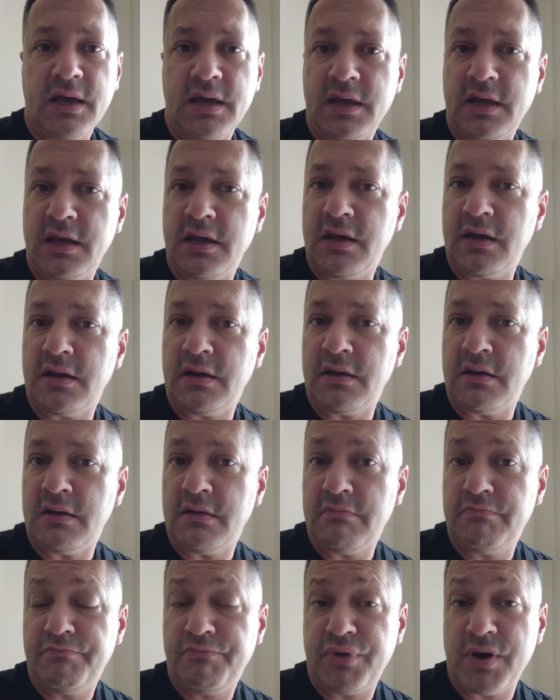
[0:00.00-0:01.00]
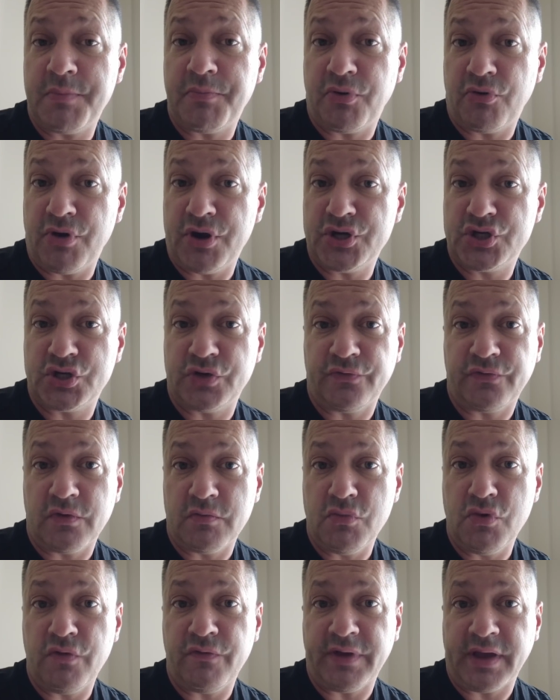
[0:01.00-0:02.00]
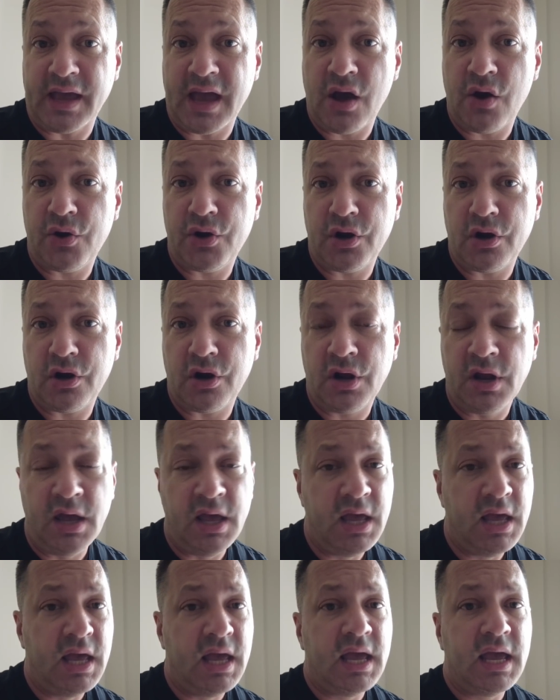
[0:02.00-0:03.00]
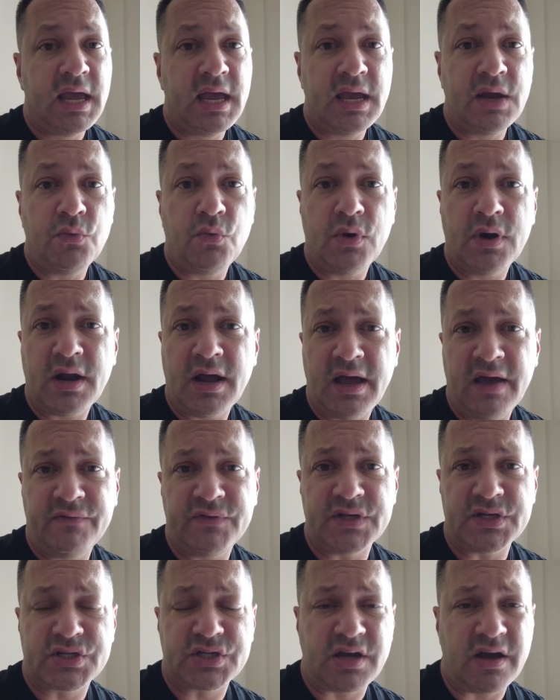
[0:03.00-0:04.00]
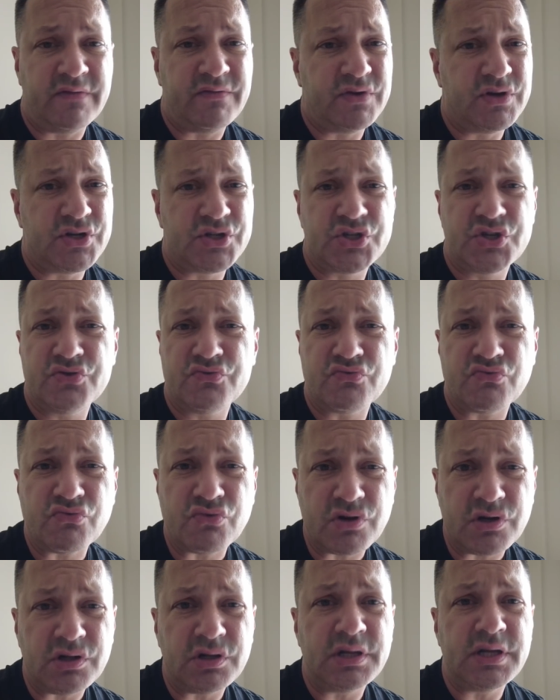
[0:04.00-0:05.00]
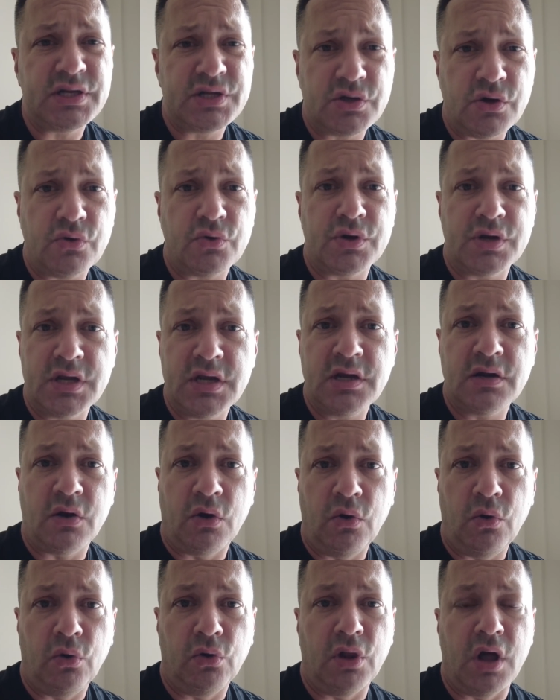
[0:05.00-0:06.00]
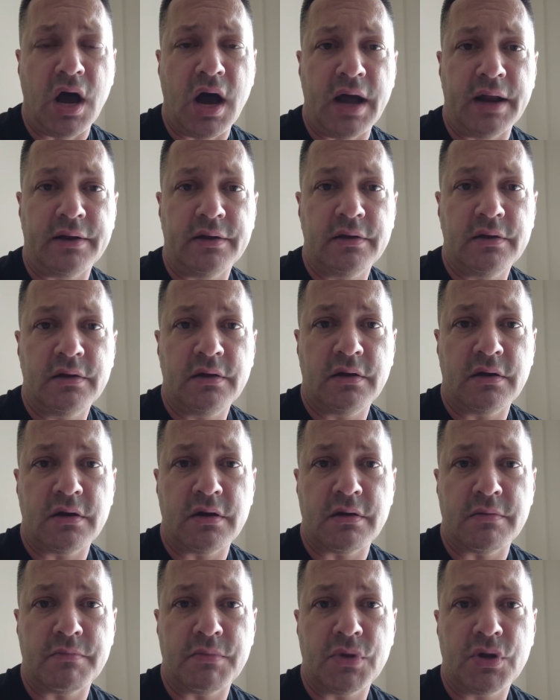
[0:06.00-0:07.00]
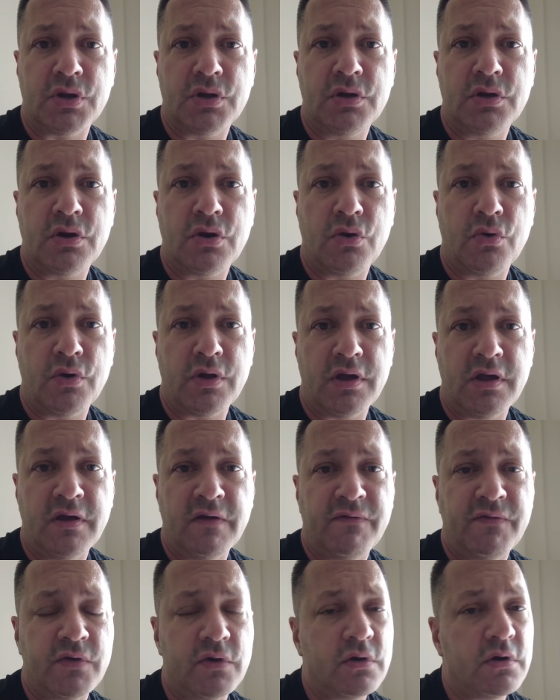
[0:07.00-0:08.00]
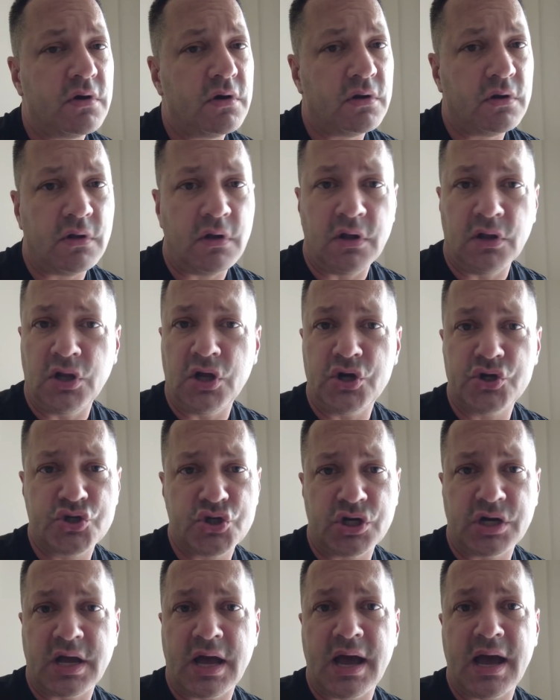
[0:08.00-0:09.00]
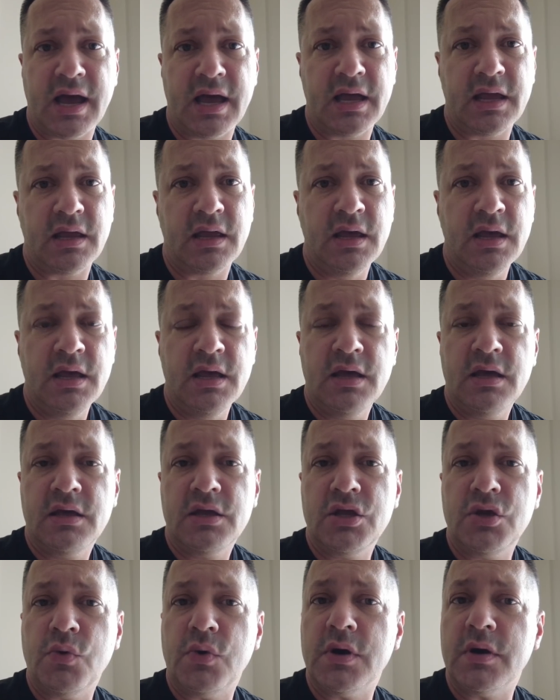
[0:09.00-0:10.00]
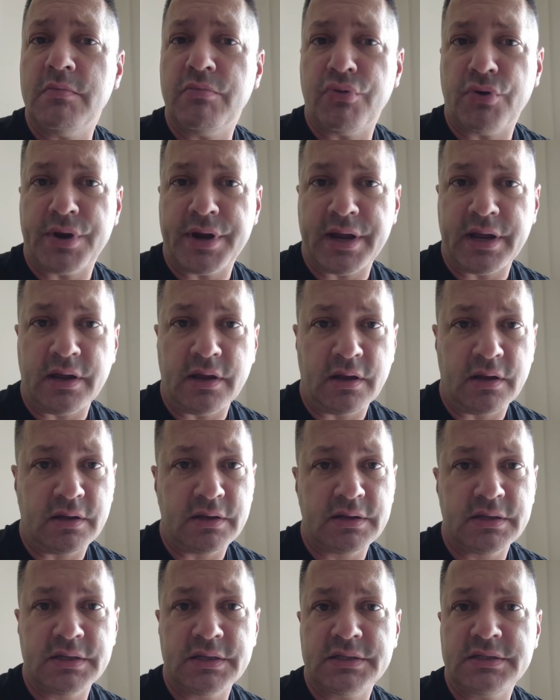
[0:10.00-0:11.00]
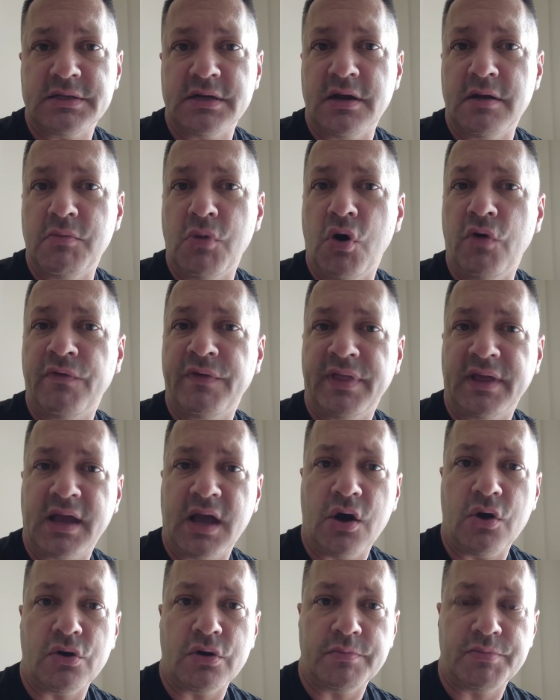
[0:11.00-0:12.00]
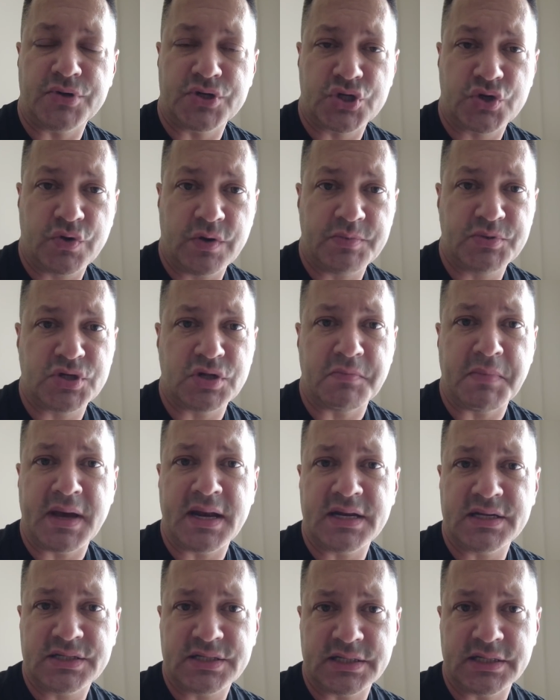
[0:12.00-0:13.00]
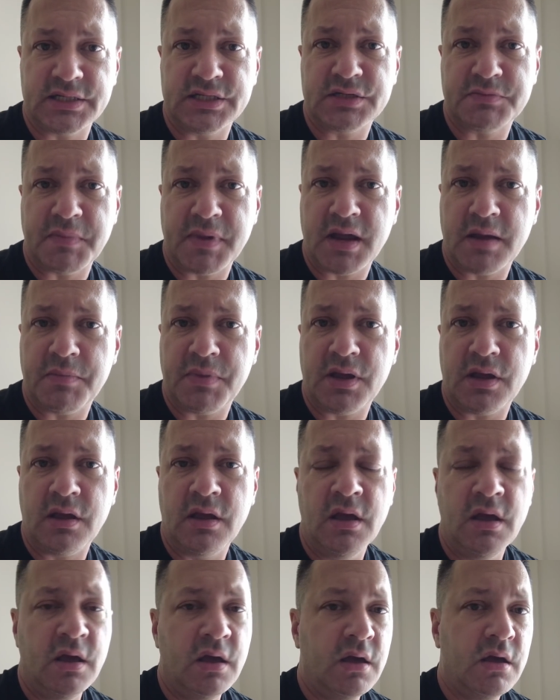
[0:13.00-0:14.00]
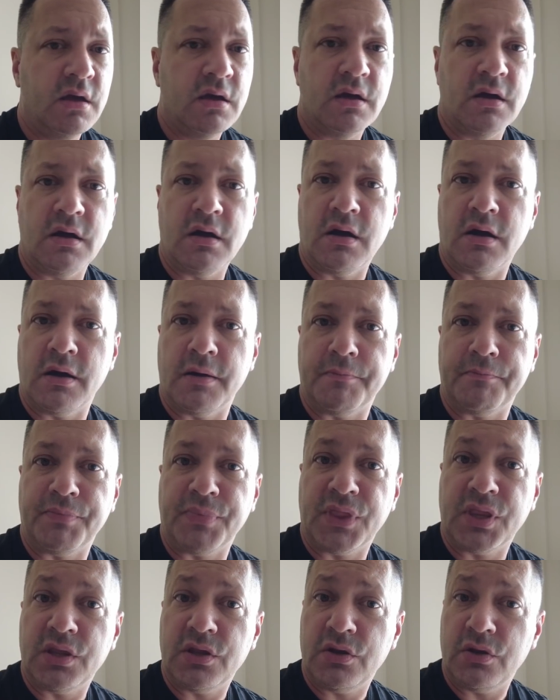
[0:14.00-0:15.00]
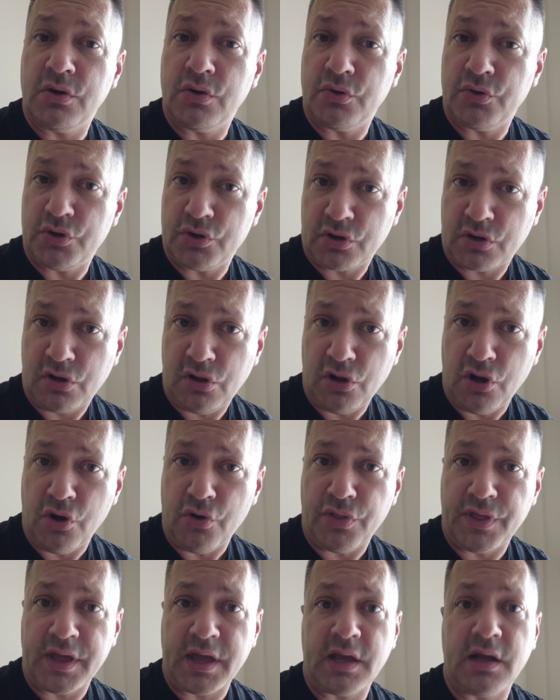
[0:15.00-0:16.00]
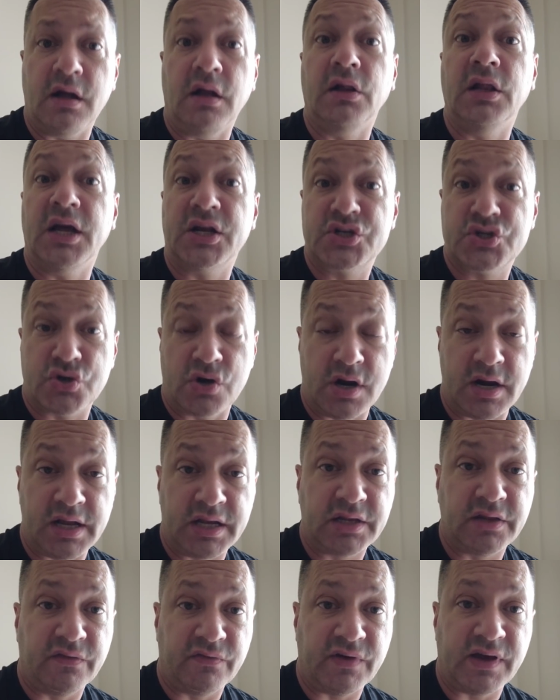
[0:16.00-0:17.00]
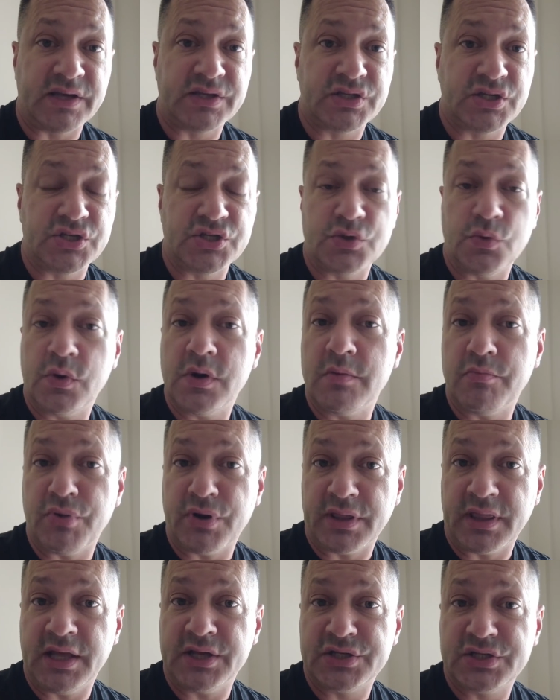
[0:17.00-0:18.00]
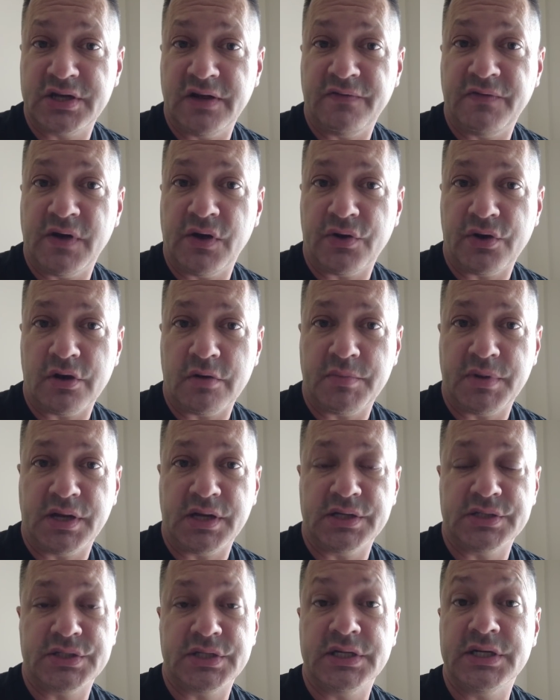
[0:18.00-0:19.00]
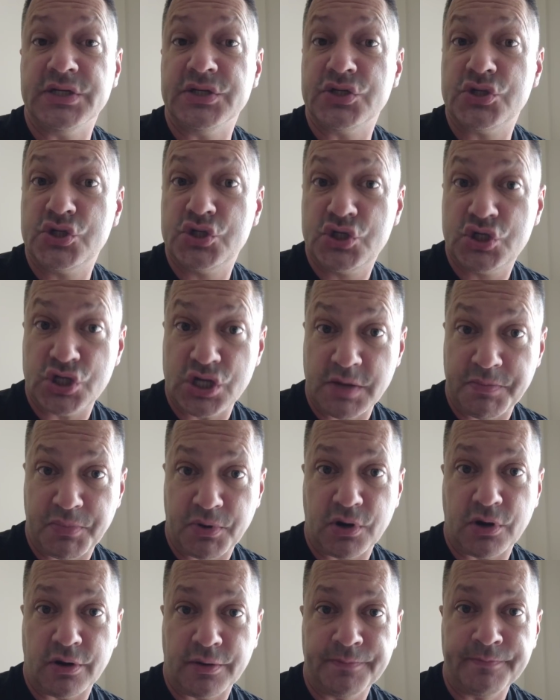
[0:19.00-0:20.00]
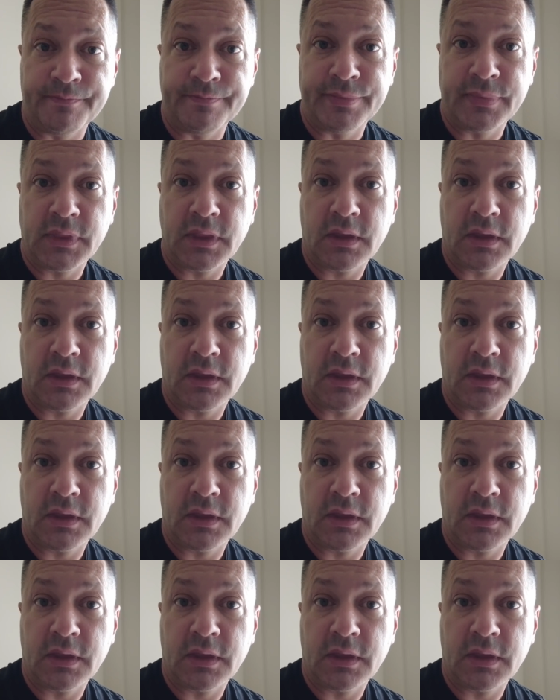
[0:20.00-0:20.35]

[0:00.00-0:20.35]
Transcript: in preparation for moving out here. And what I have discovered is you really don't need a whole lot. If you're a larger guy, you want to bring some over-the-counter prescription medicines, maybe, your clothing, electronic devices. You want to bring that stuff out here because it is cheaper